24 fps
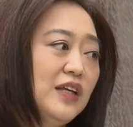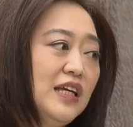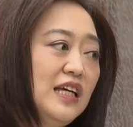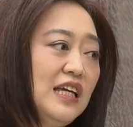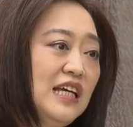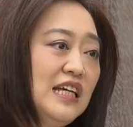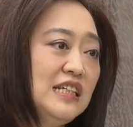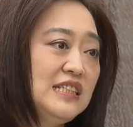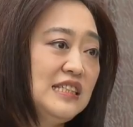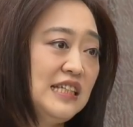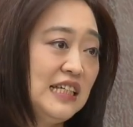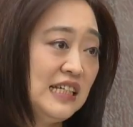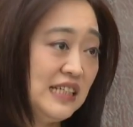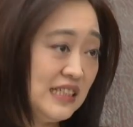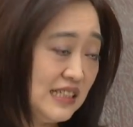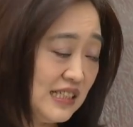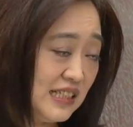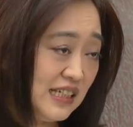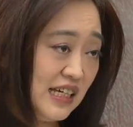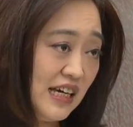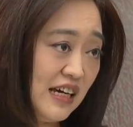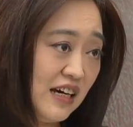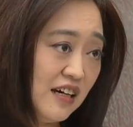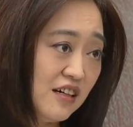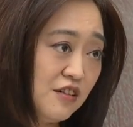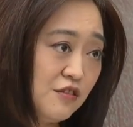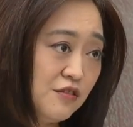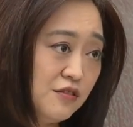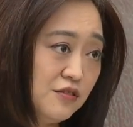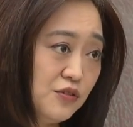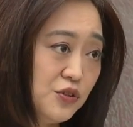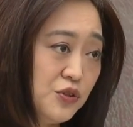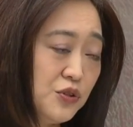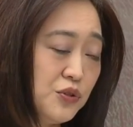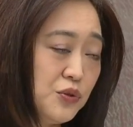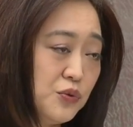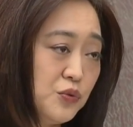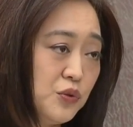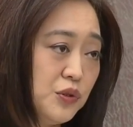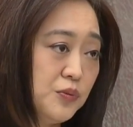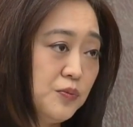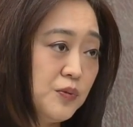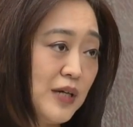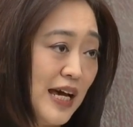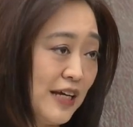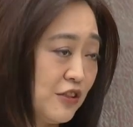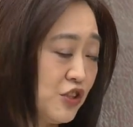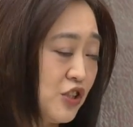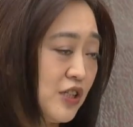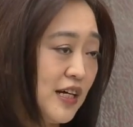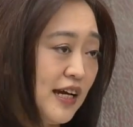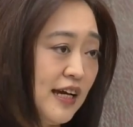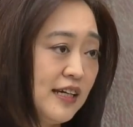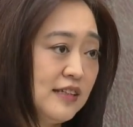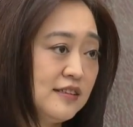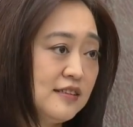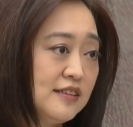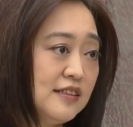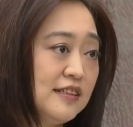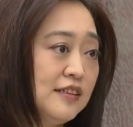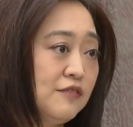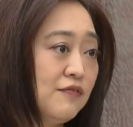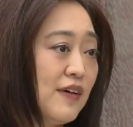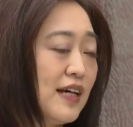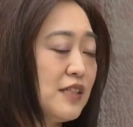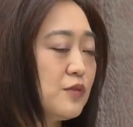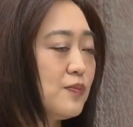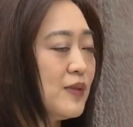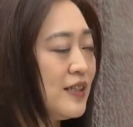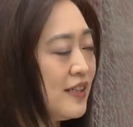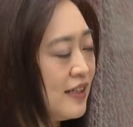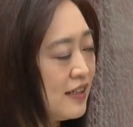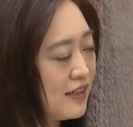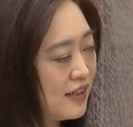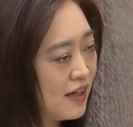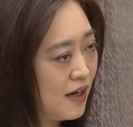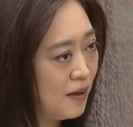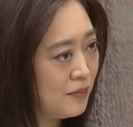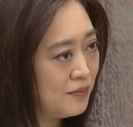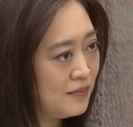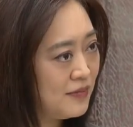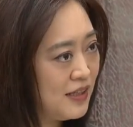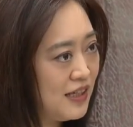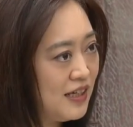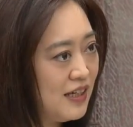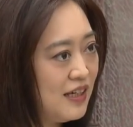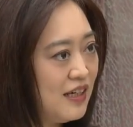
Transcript: It's easier to repatriate the investment income.